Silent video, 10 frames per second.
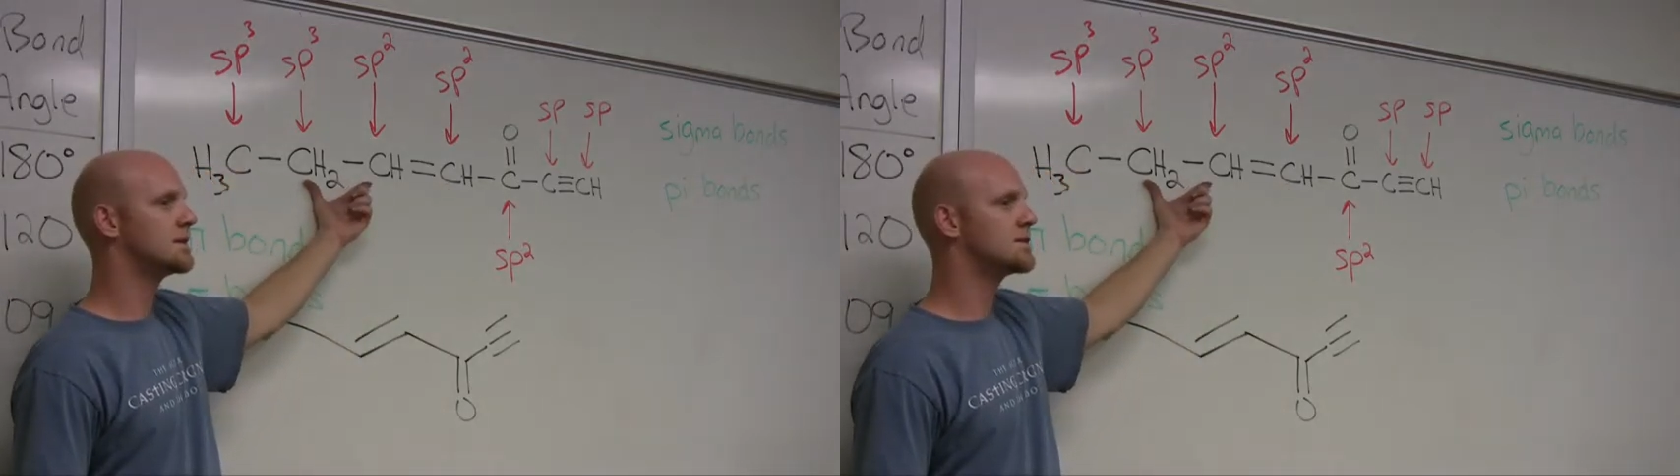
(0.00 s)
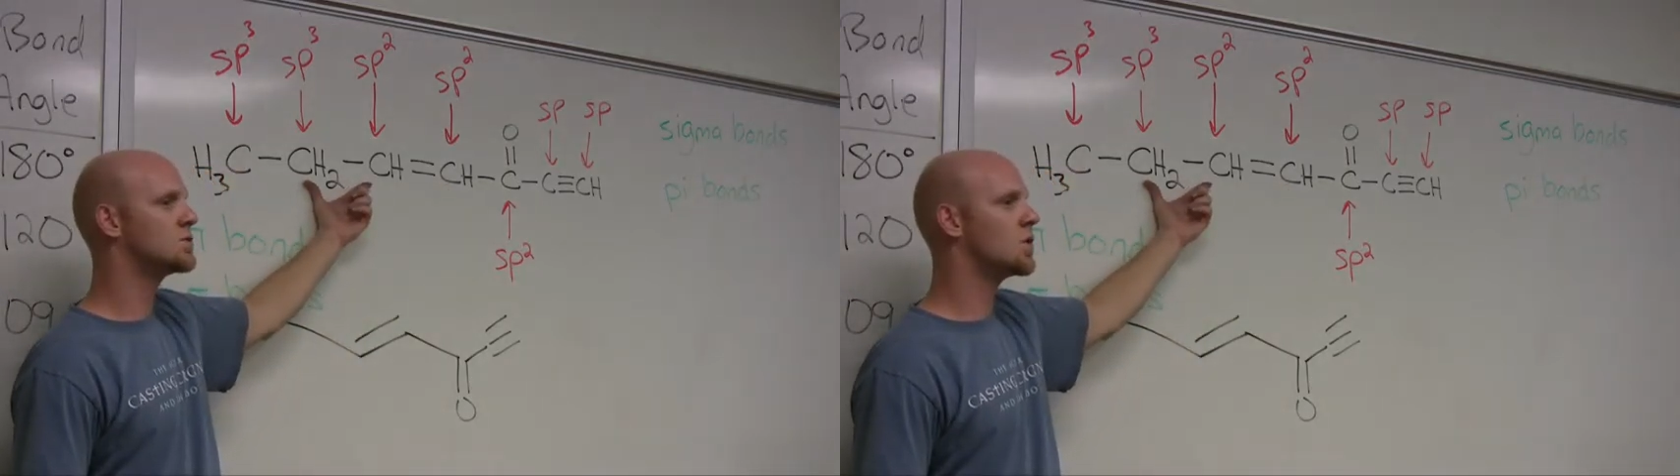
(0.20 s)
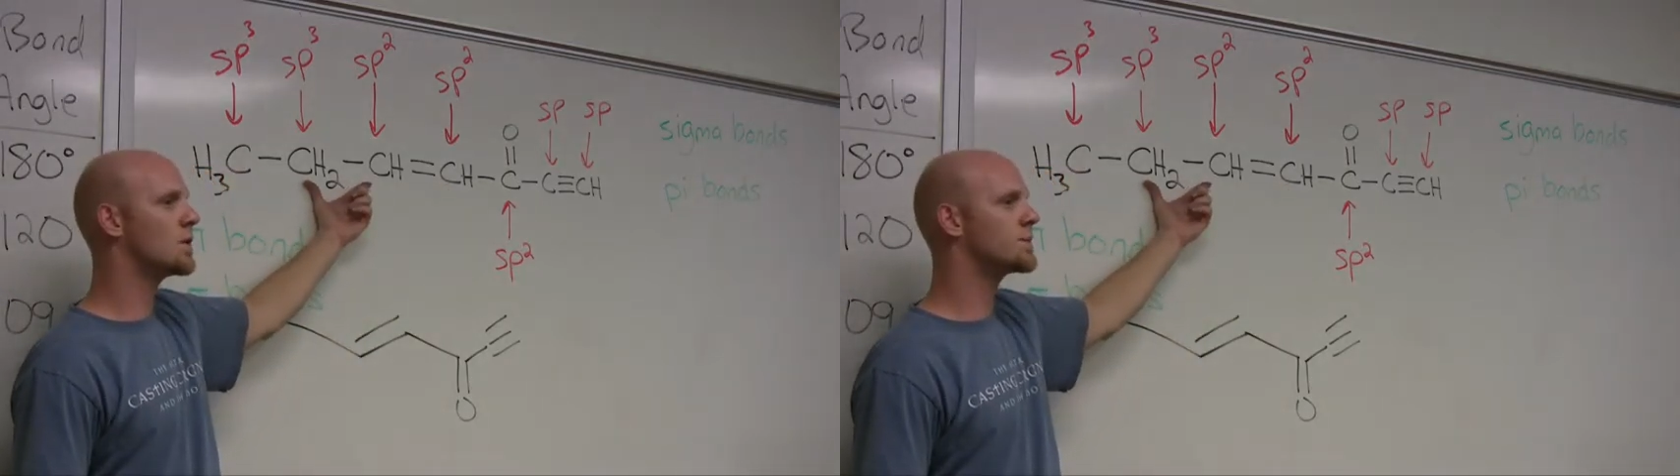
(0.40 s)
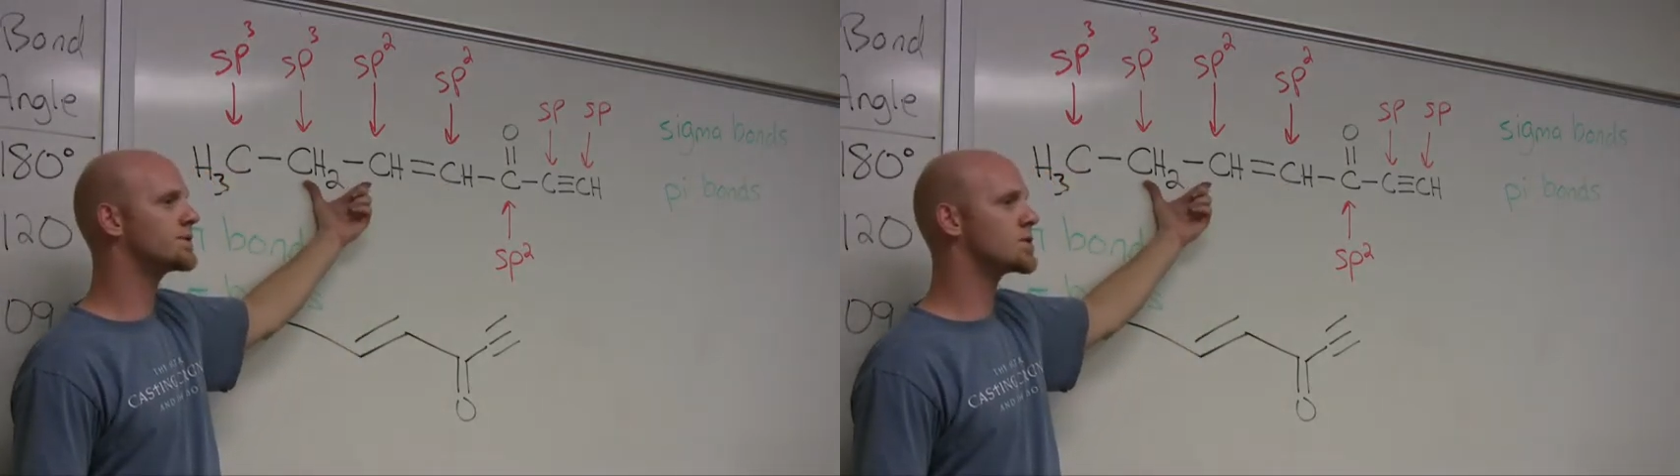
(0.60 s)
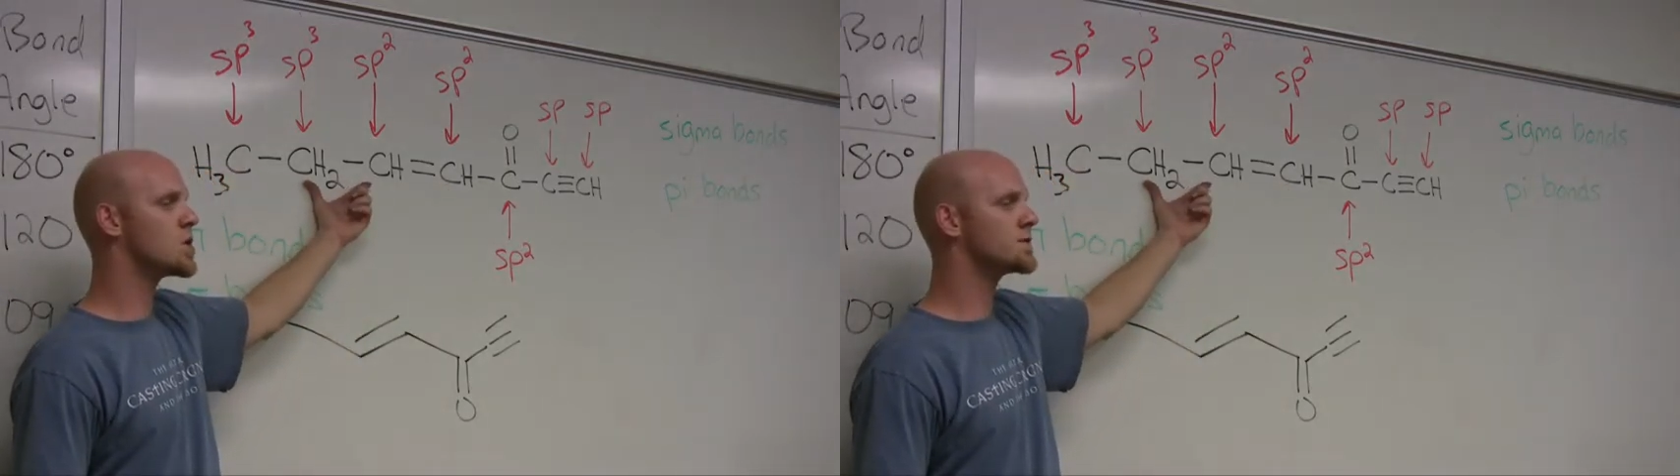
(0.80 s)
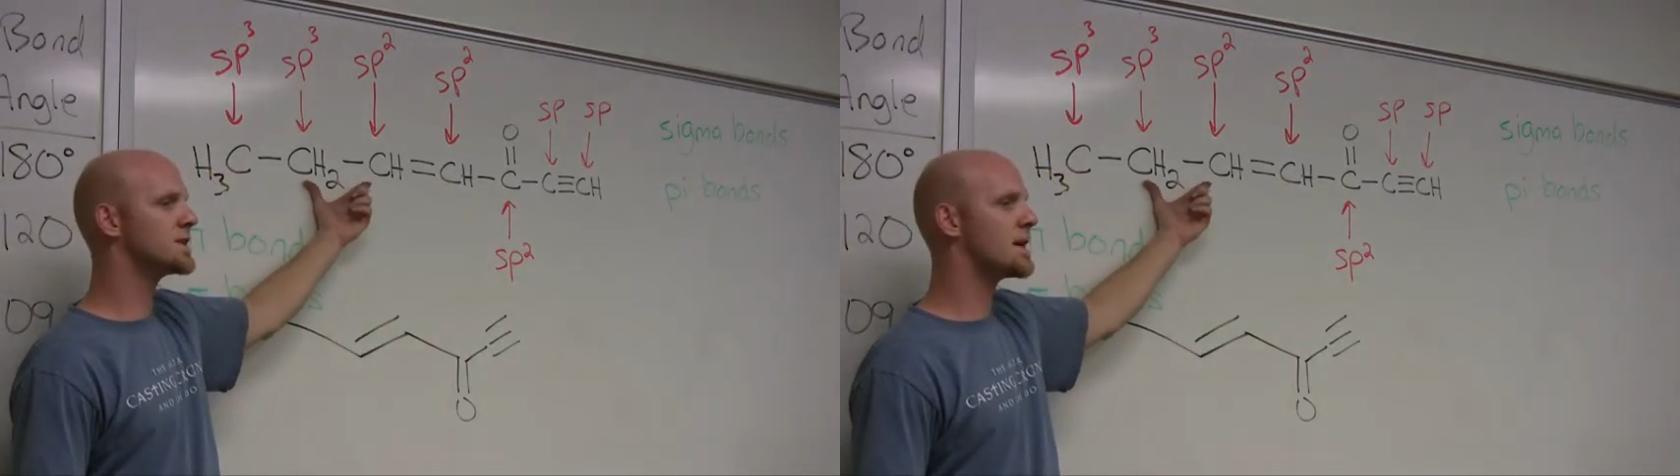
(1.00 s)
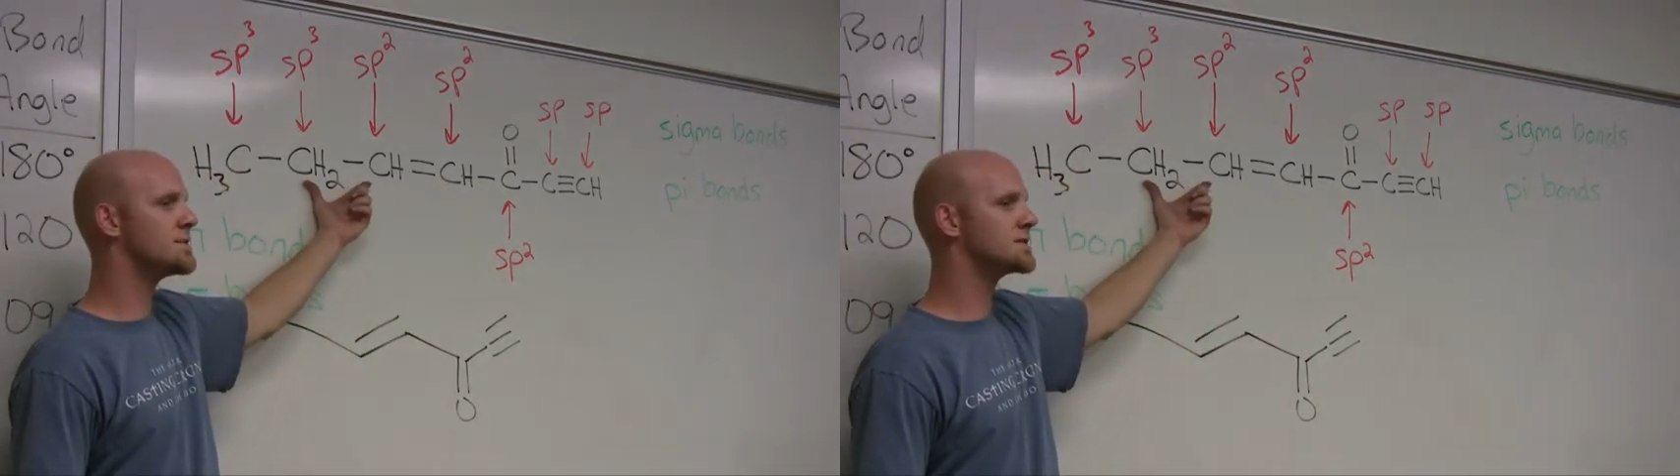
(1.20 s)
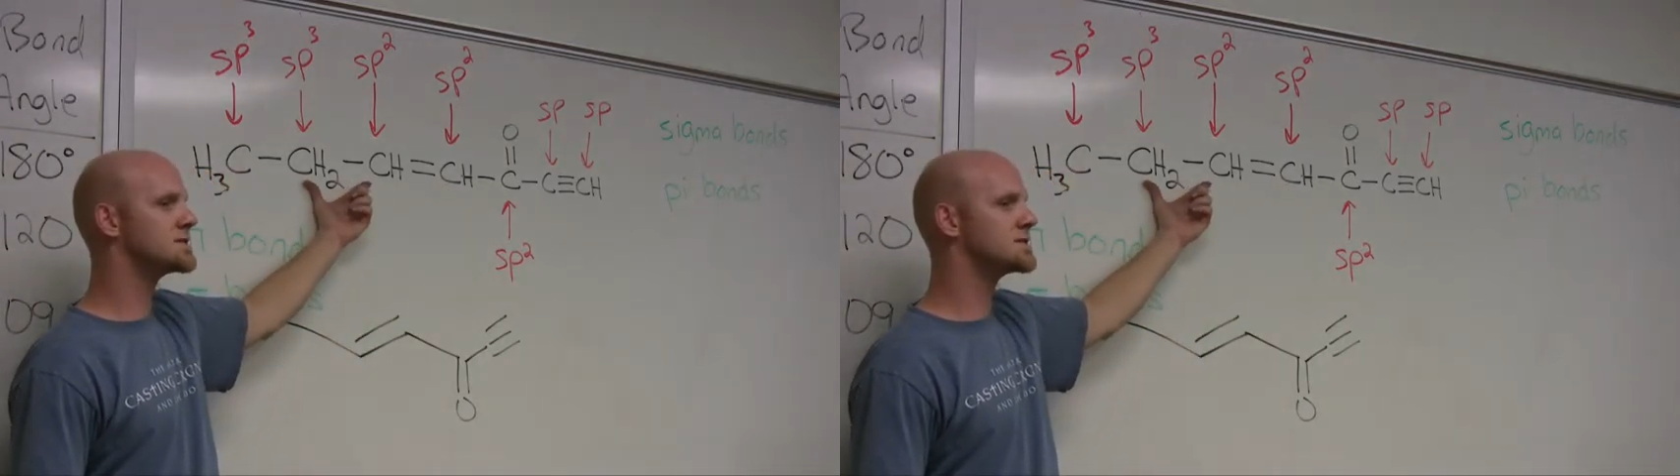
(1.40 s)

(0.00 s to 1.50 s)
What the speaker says: 2 orbitals are overlapping